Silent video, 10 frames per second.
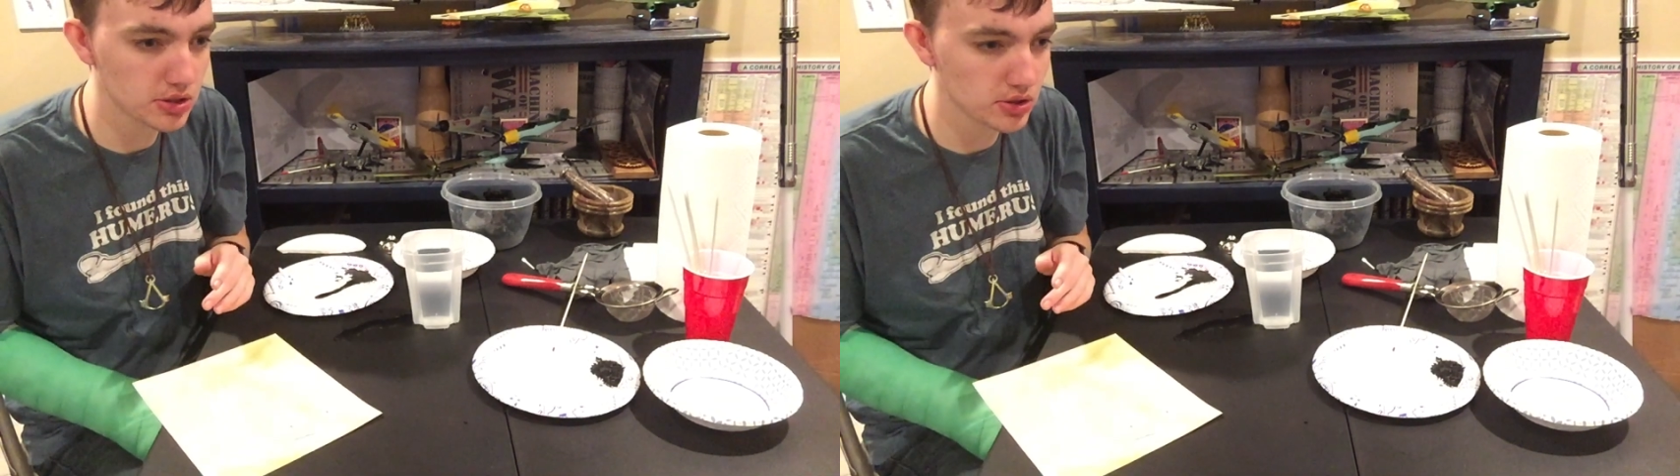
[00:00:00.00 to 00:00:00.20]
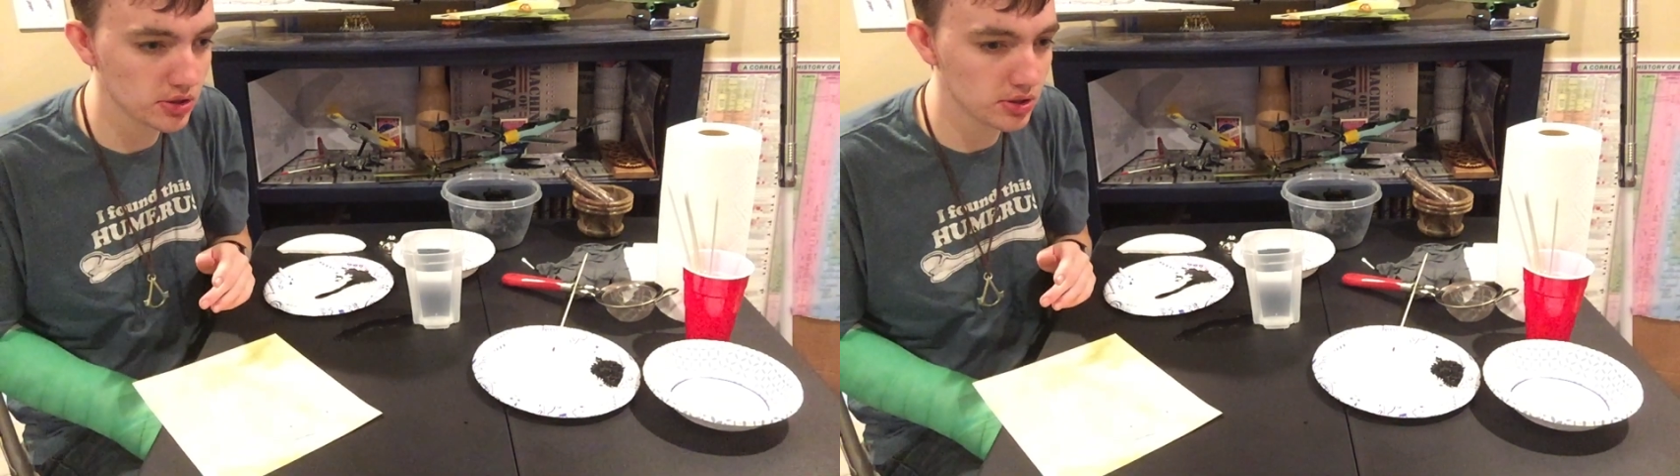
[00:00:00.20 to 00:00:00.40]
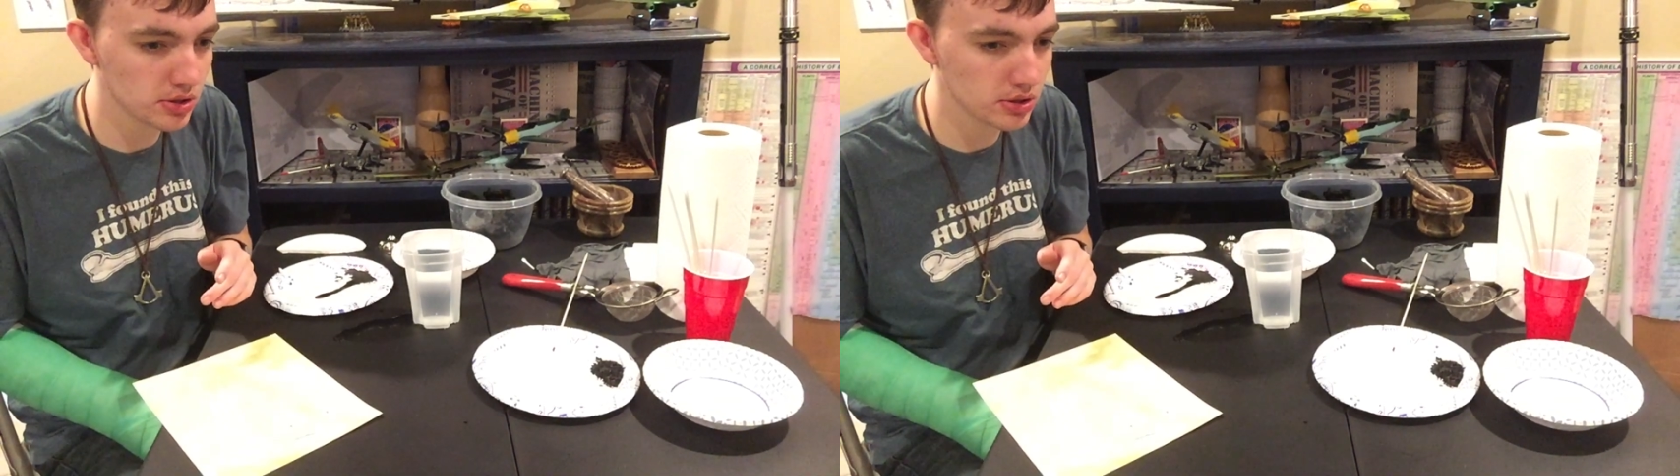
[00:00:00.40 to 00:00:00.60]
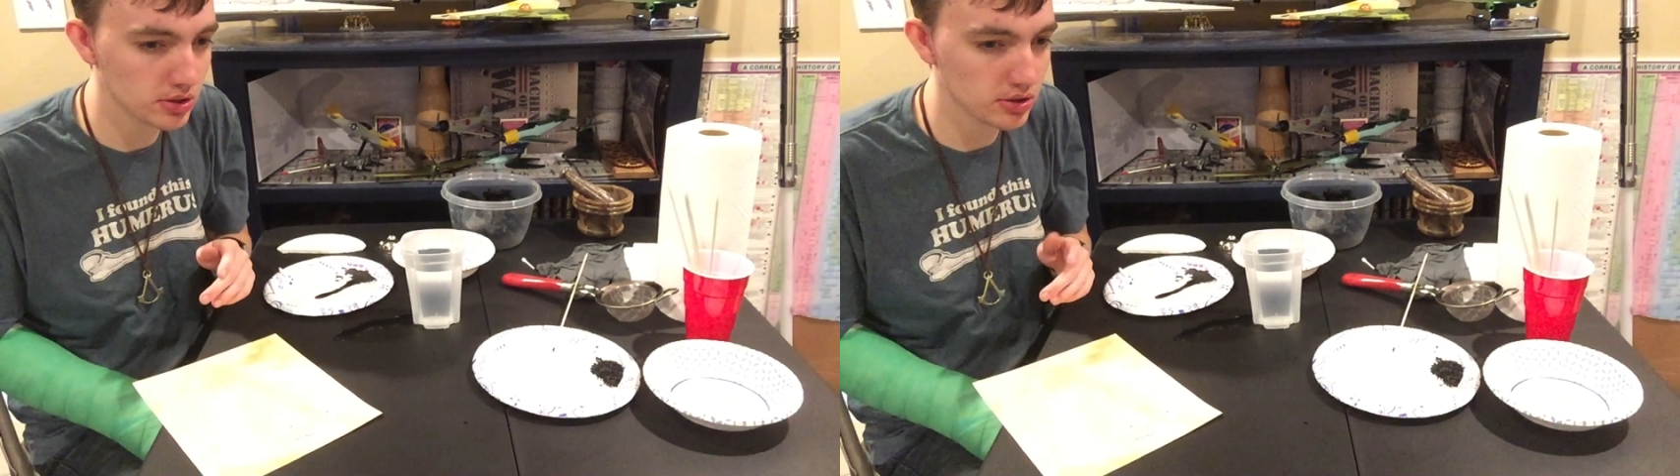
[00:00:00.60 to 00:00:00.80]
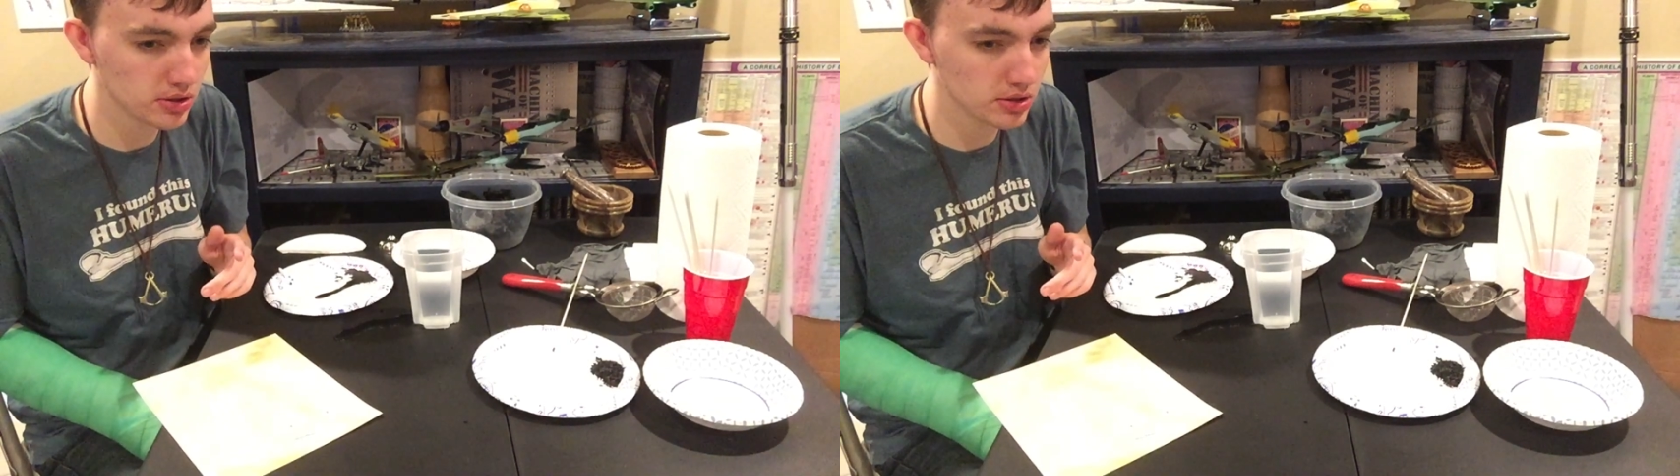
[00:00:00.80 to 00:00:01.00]

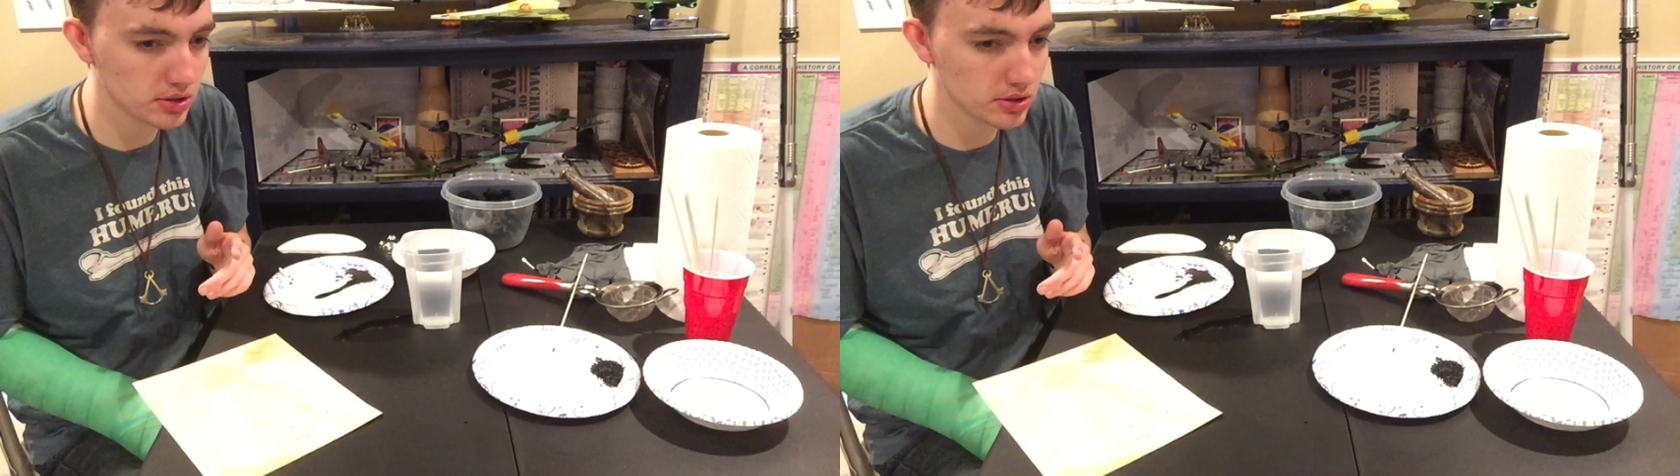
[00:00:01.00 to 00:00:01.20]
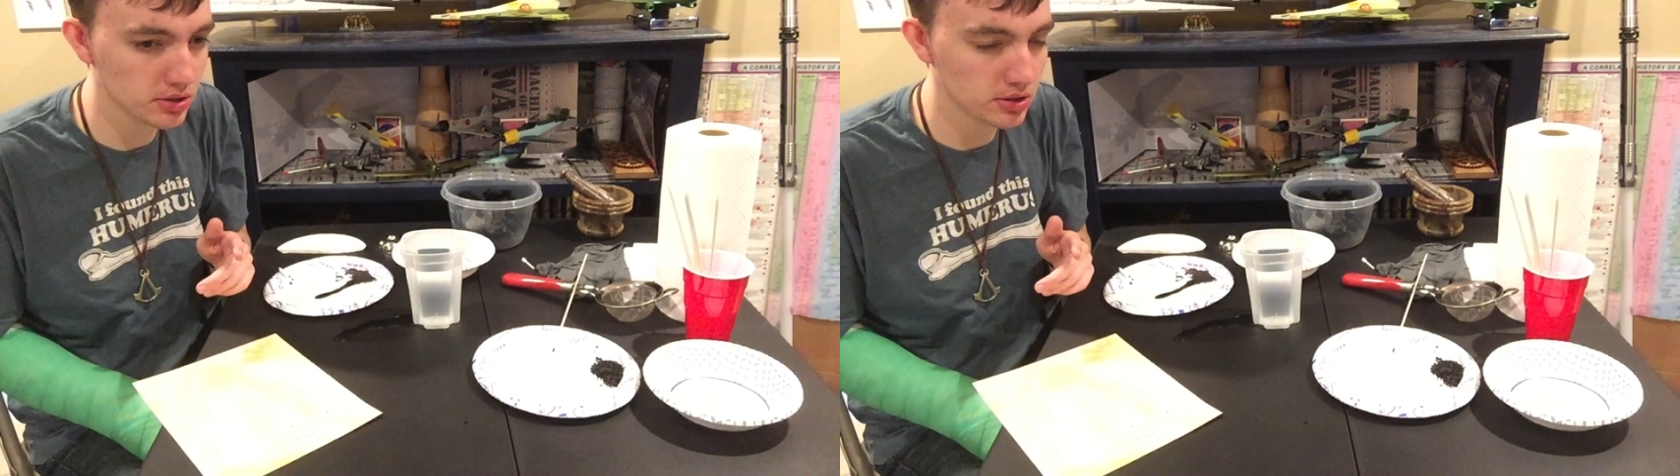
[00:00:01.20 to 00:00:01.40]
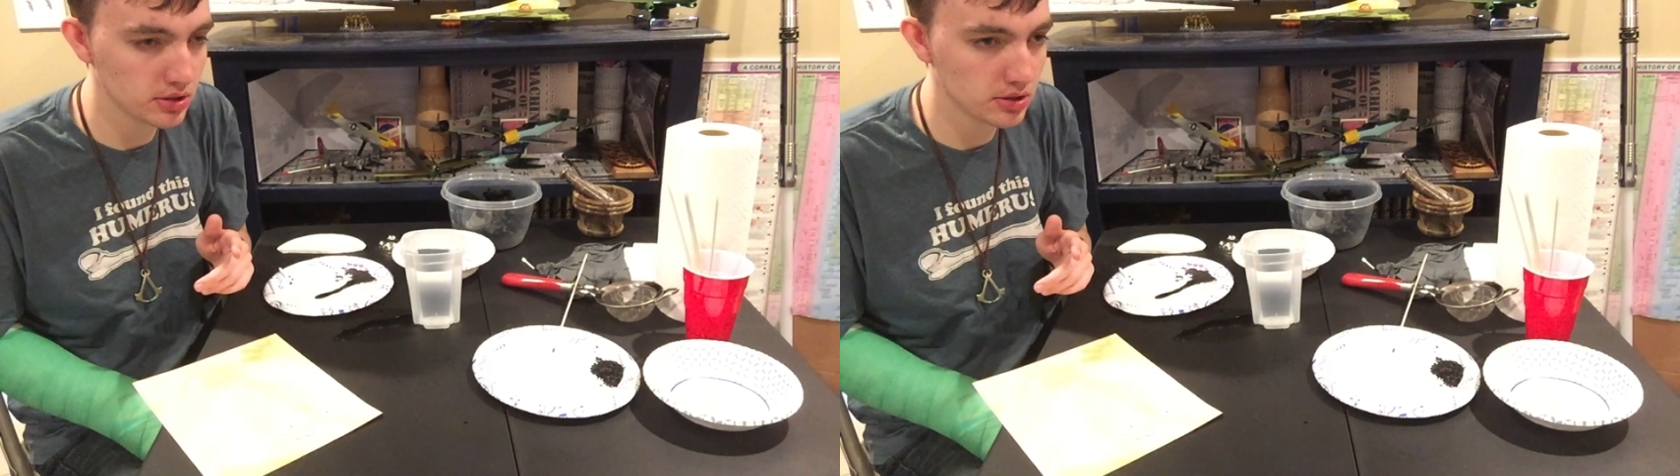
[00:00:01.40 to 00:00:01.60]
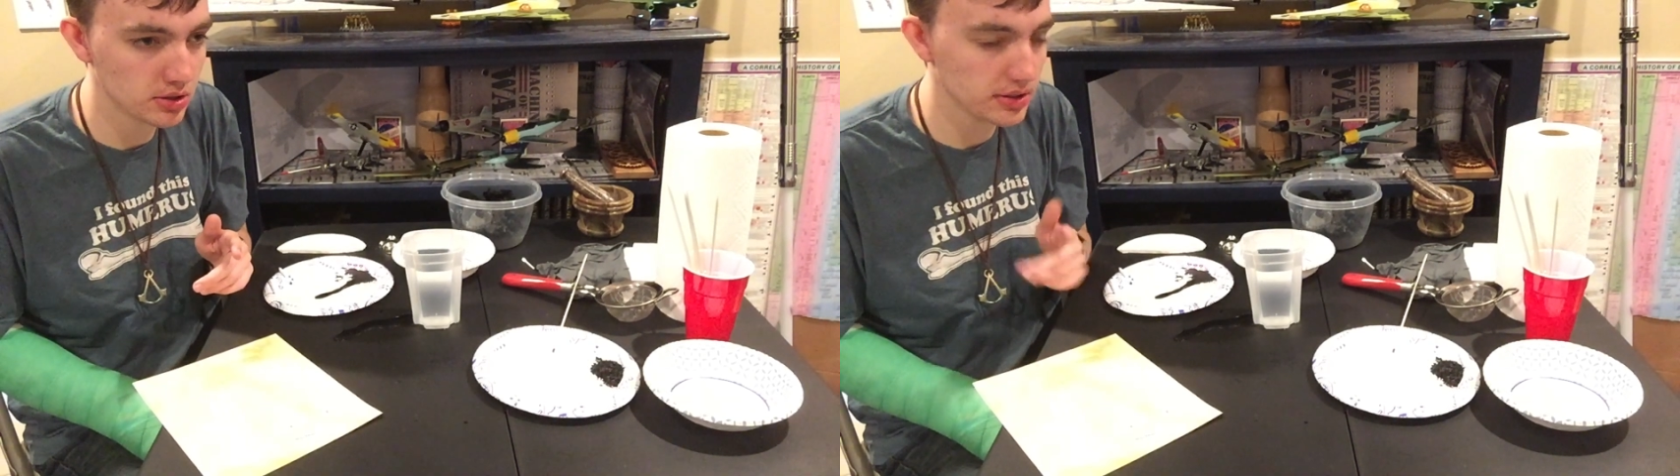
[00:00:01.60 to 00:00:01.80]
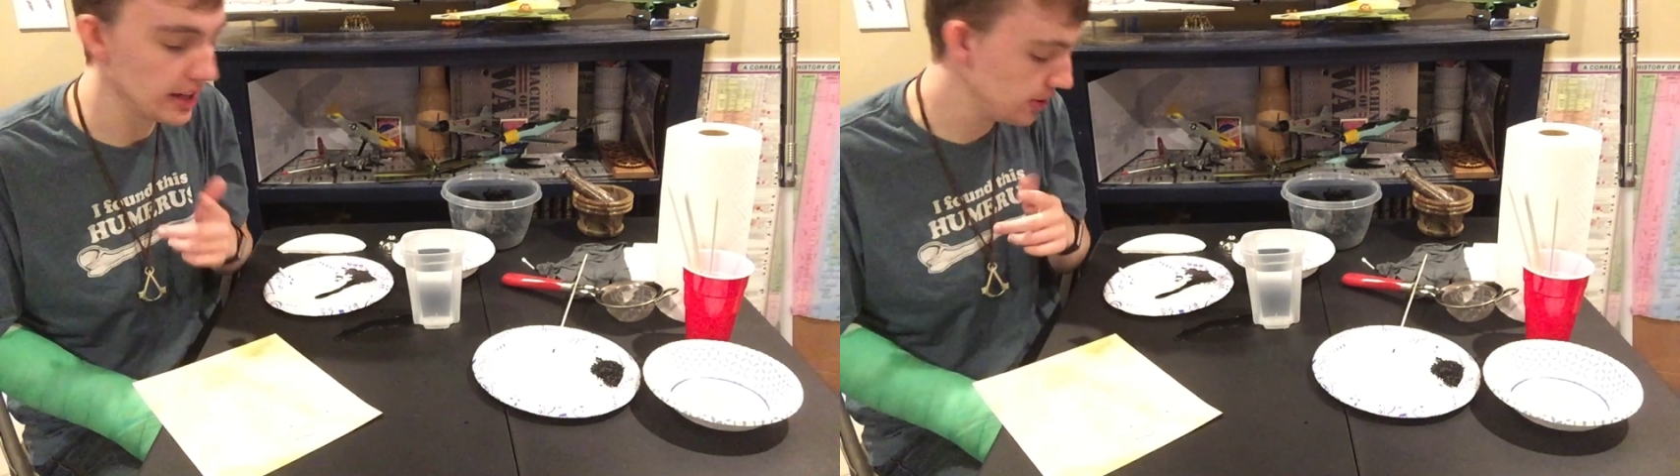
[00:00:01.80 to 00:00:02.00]
sure.
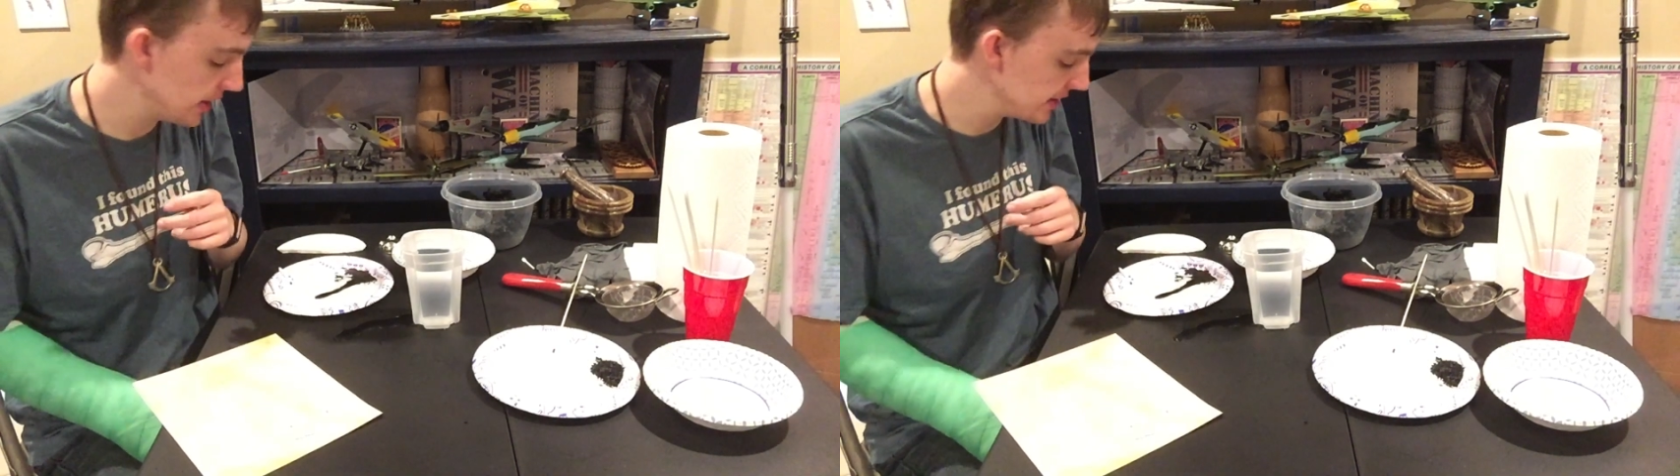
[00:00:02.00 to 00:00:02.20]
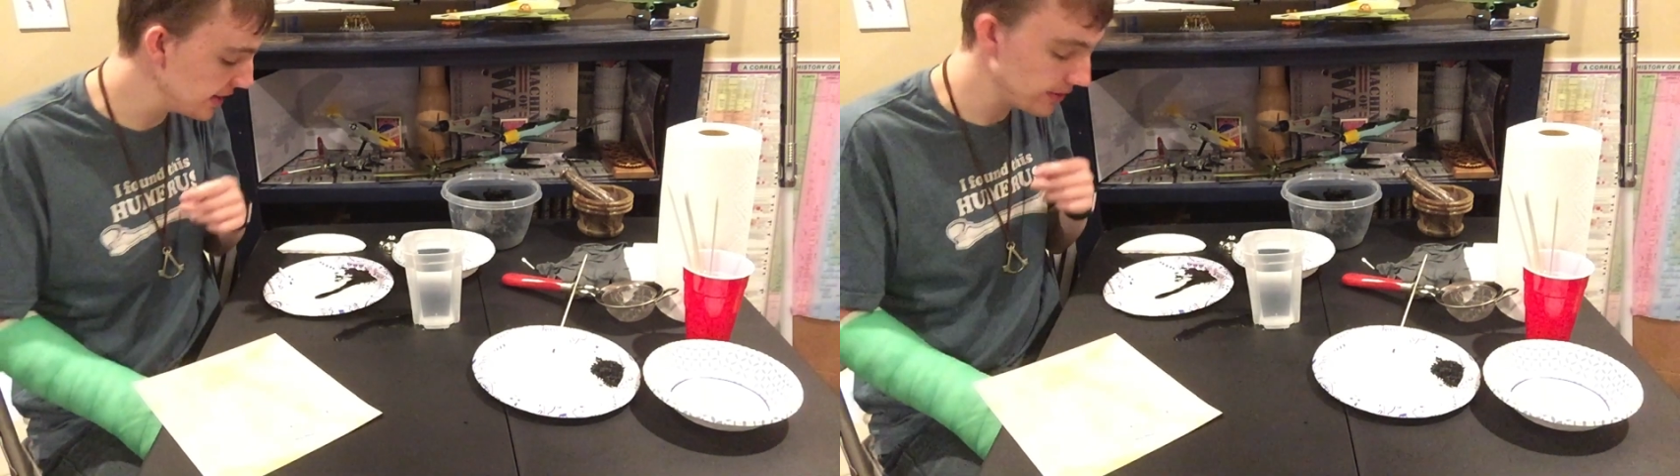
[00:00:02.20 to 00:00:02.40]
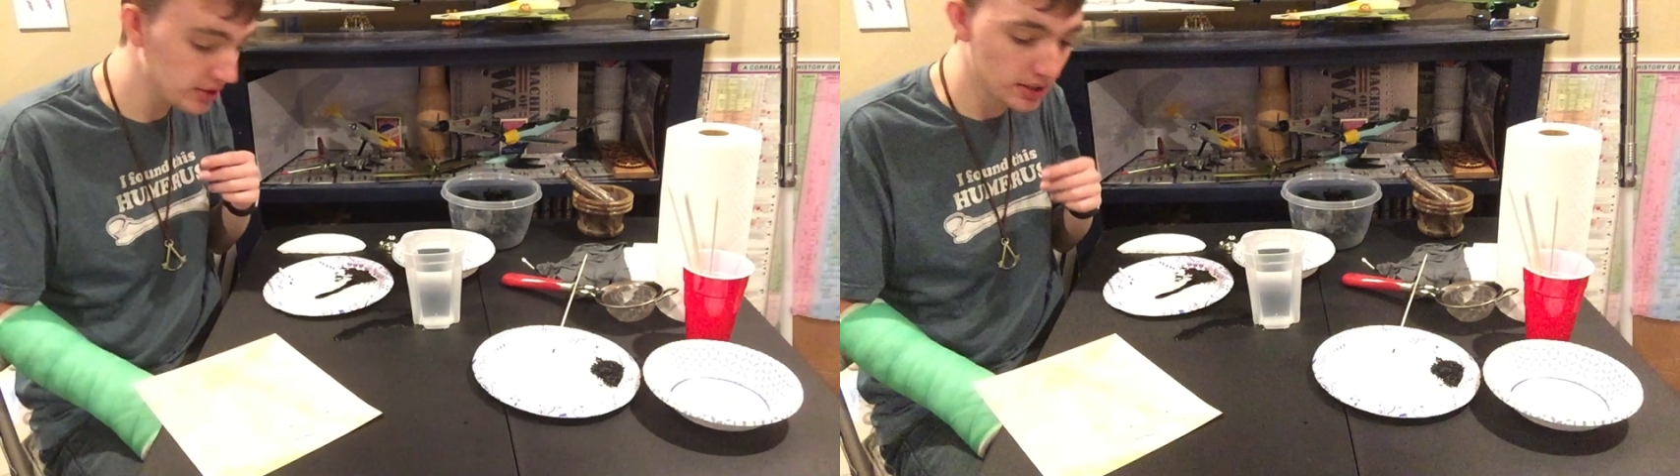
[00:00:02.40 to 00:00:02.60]
Yeah, your guys' left.